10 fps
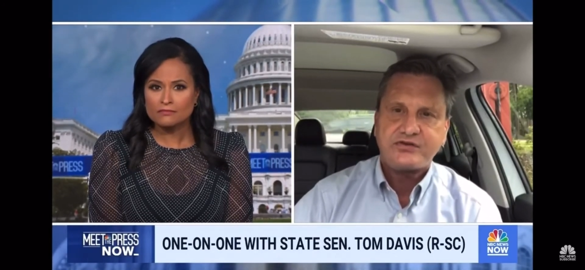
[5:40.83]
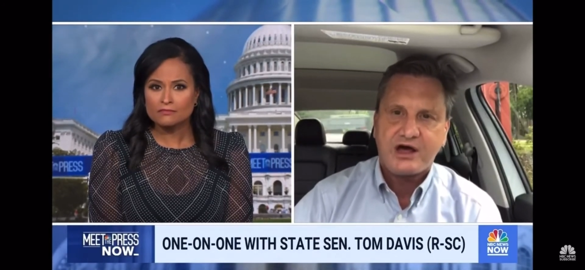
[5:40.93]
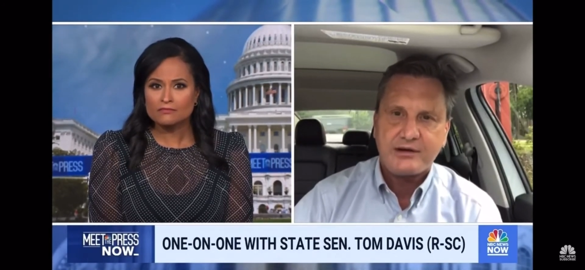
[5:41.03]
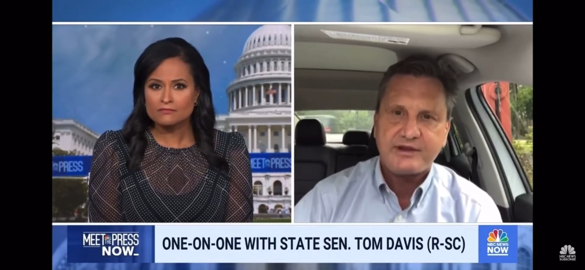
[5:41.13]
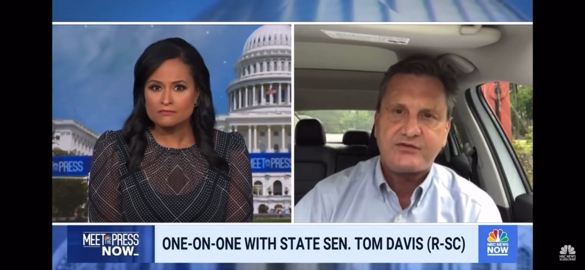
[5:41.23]

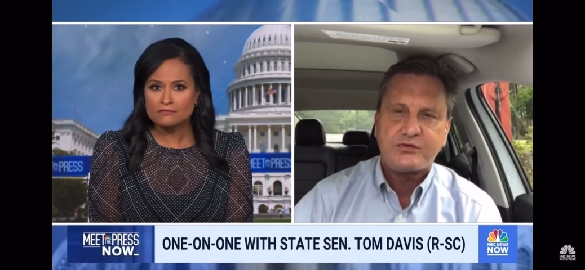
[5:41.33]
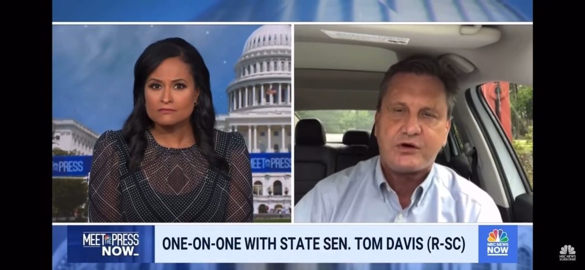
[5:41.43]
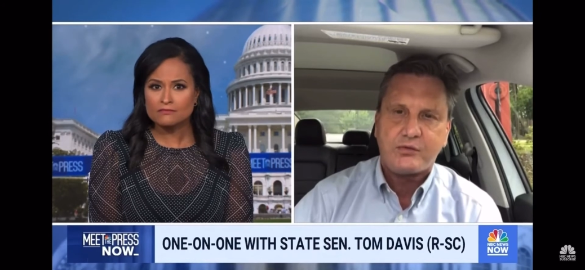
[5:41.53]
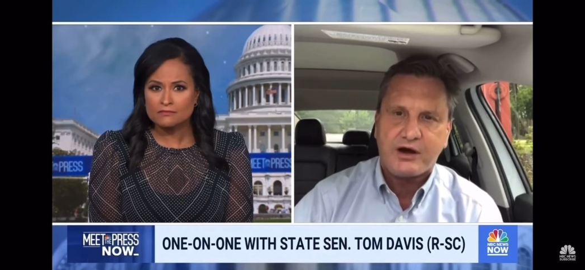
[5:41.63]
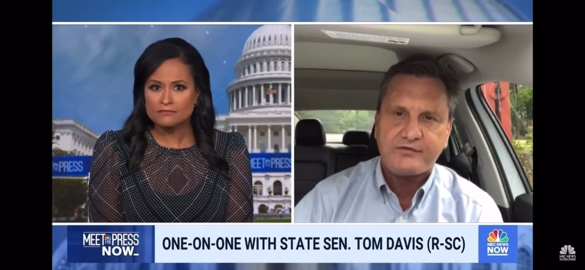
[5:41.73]
Speaker 1: autonomy
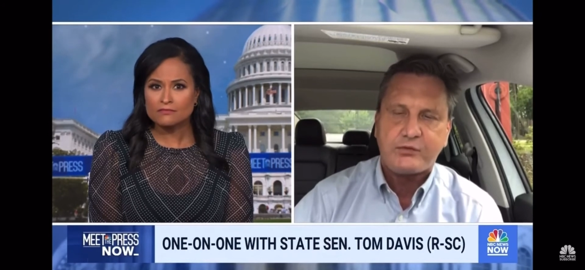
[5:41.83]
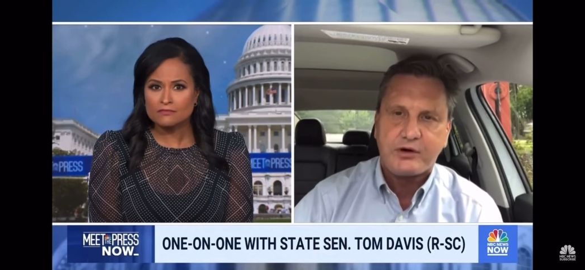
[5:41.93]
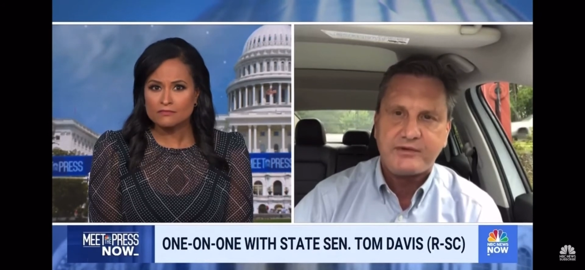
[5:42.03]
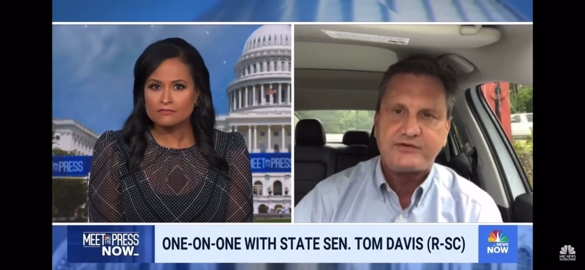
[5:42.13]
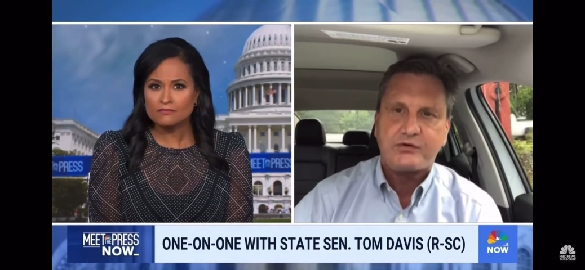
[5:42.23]
to a,
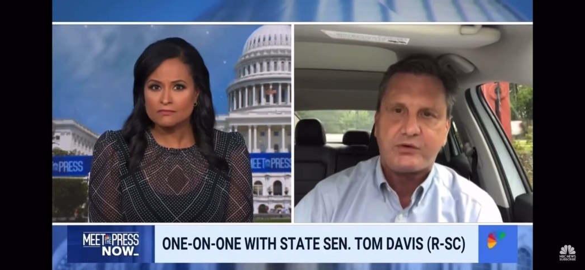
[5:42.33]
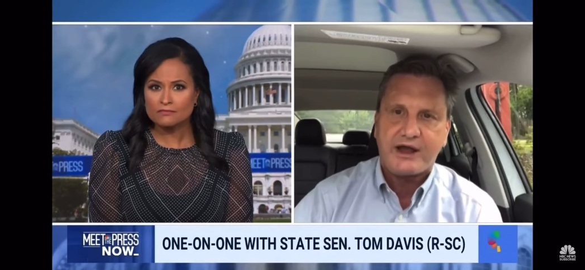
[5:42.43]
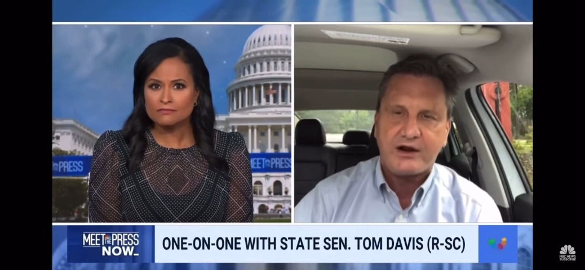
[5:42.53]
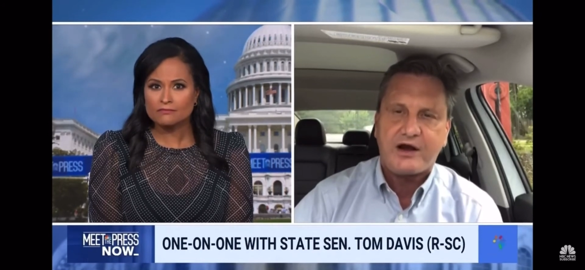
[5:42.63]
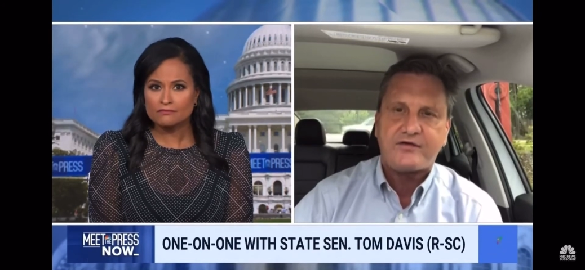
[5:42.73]
of a woman
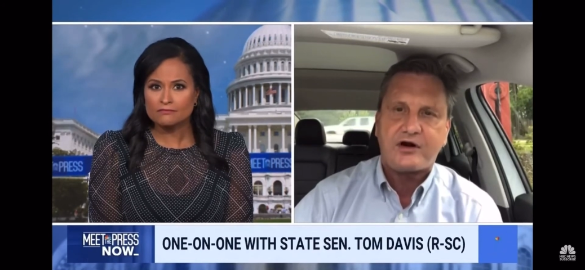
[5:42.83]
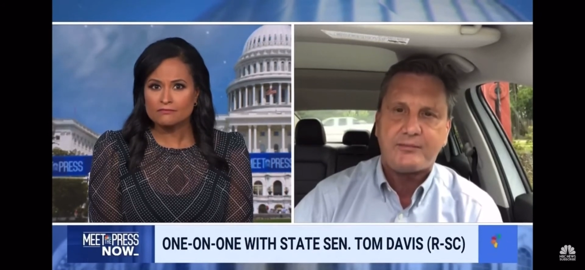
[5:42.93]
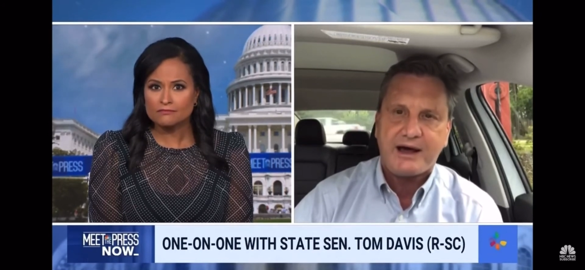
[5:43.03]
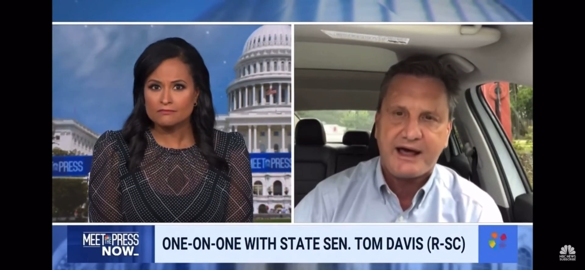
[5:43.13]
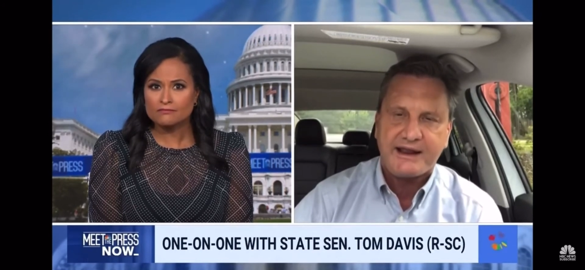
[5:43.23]
to write
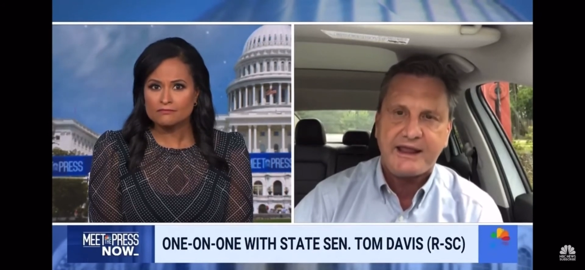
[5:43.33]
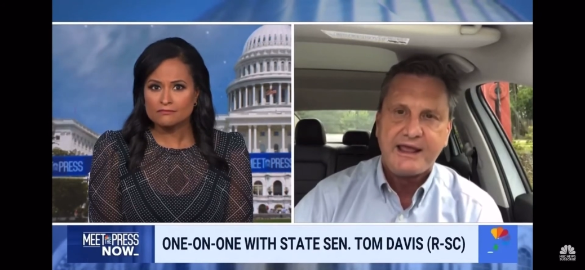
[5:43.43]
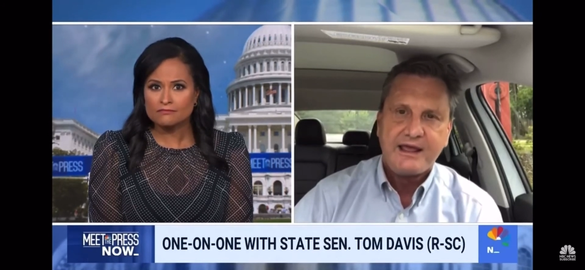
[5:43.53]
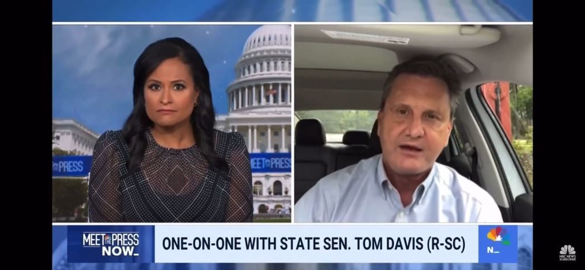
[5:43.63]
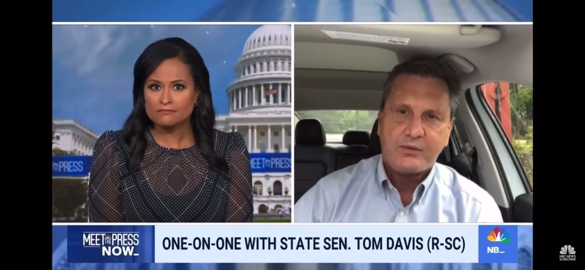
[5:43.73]
over her
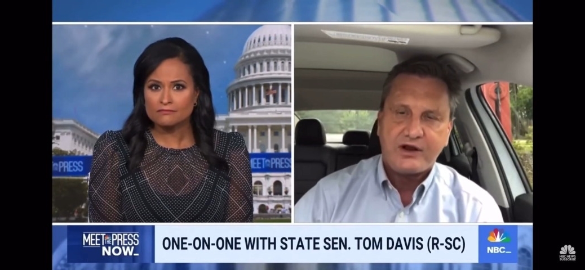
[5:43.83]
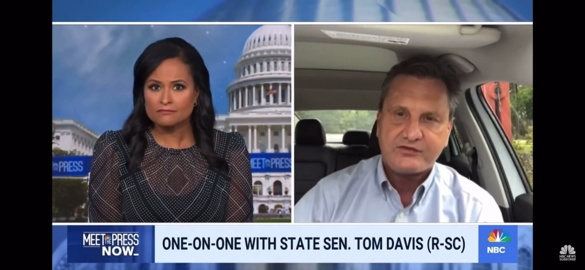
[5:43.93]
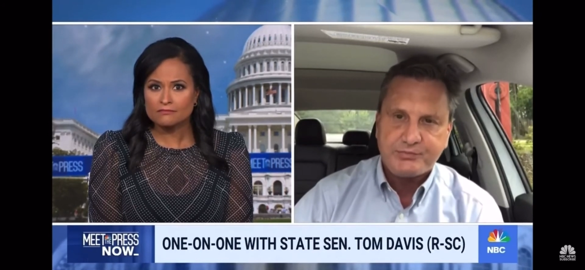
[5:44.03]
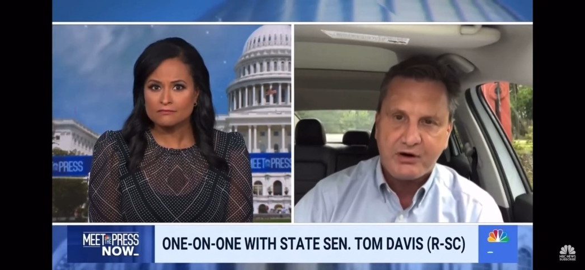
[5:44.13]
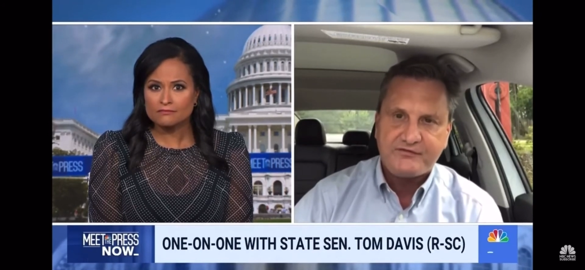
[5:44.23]
body
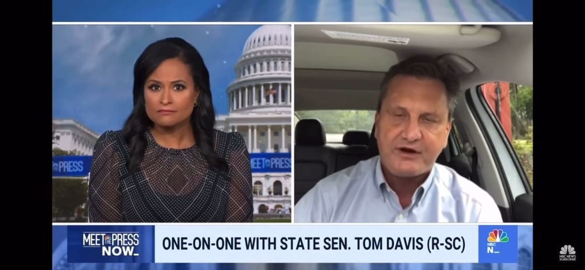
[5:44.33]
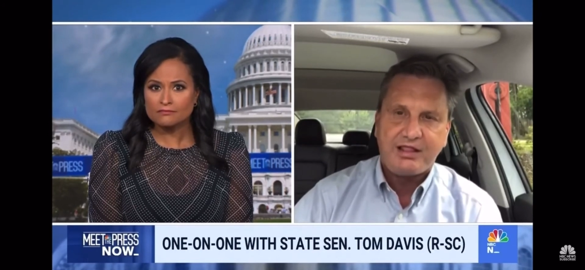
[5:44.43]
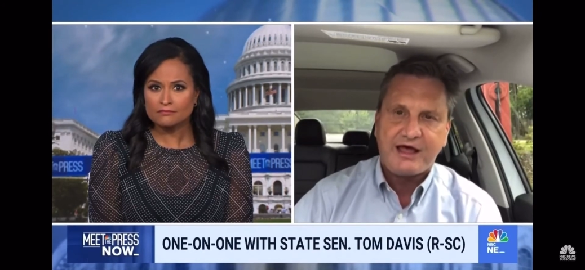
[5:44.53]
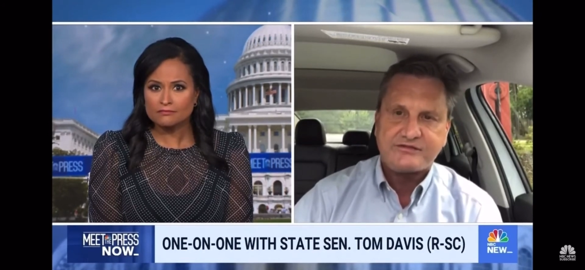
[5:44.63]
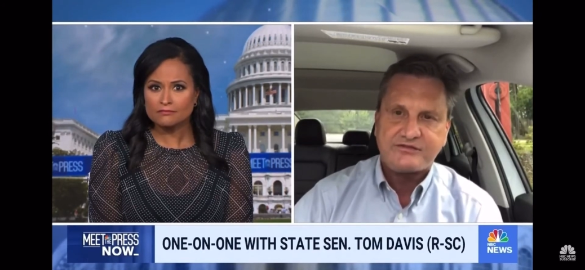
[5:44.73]
when a
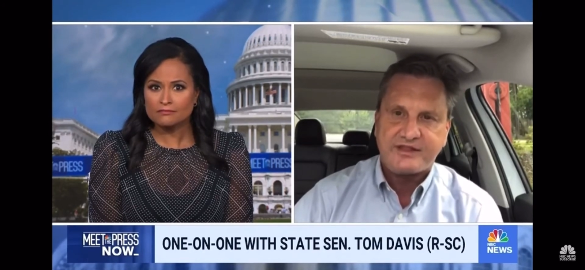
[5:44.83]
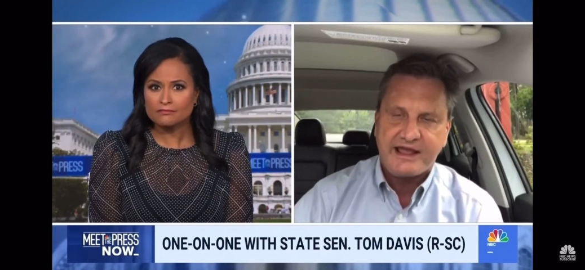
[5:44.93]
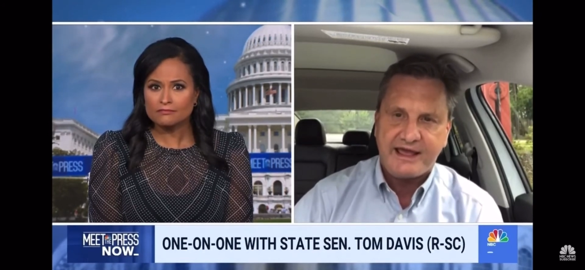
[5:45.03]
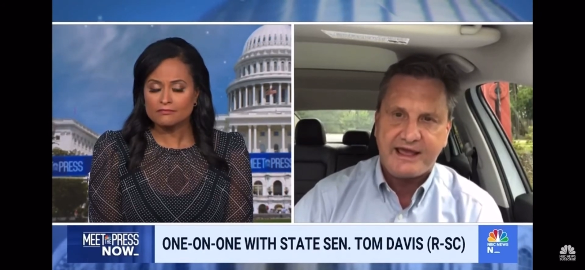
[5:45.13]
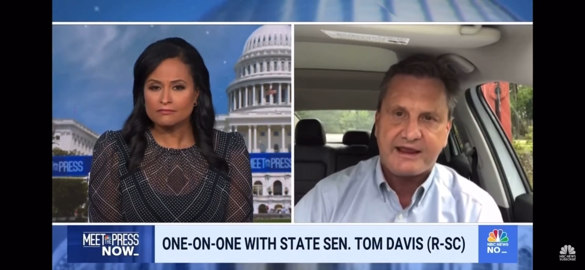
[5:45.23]
sperm
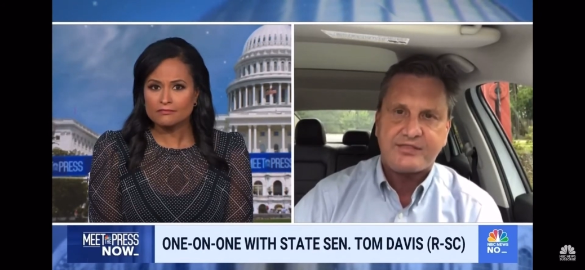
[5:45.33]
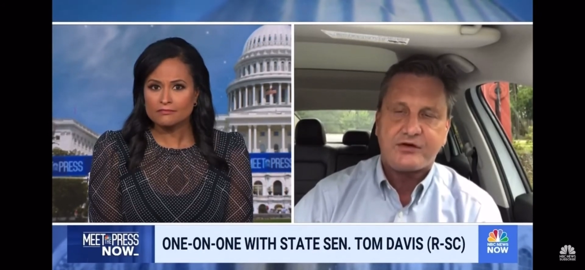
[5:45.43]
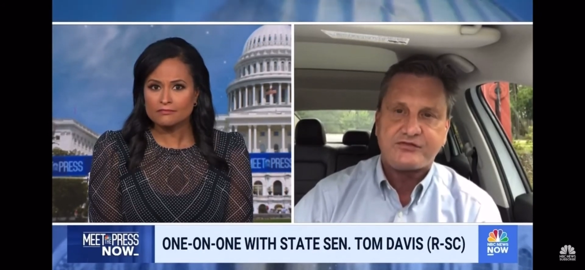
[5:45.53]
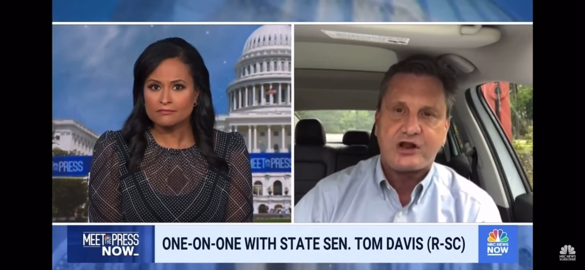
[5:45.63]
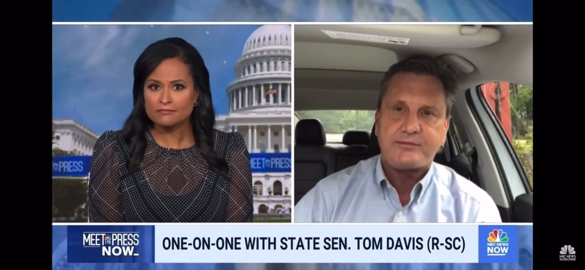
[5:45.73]
fertilizes the
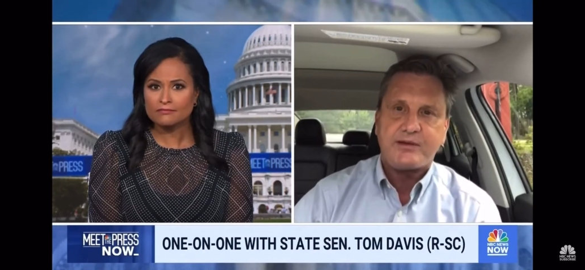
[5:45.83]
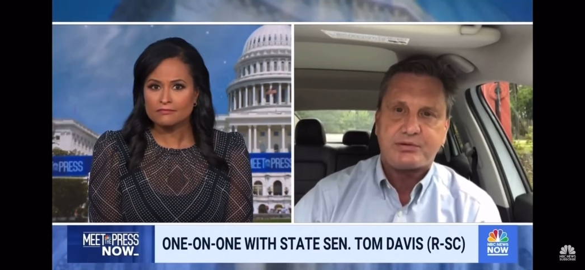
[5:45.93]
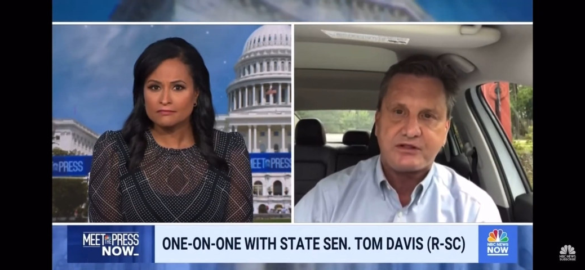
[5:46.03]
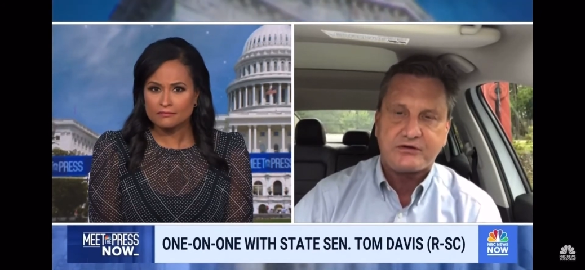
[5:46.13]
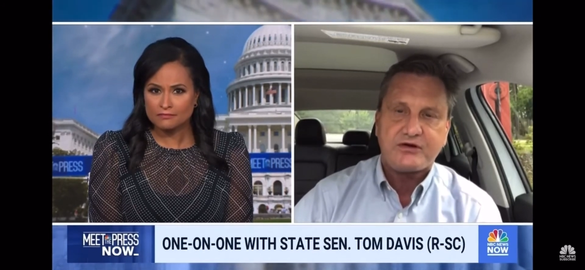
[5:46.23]
egg, there's going to
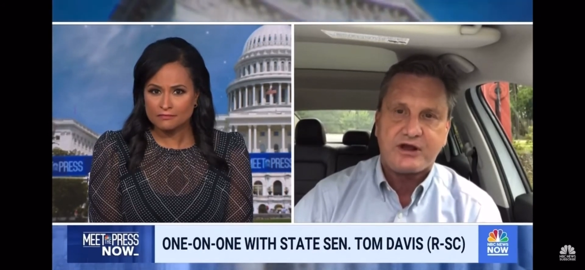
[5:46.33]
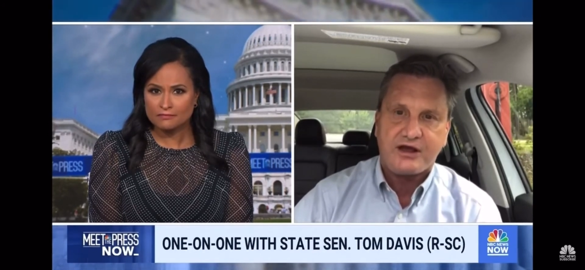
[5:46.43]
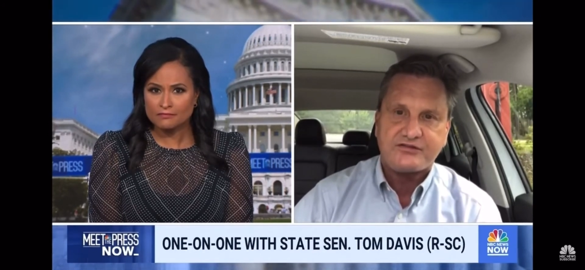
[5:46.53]
be political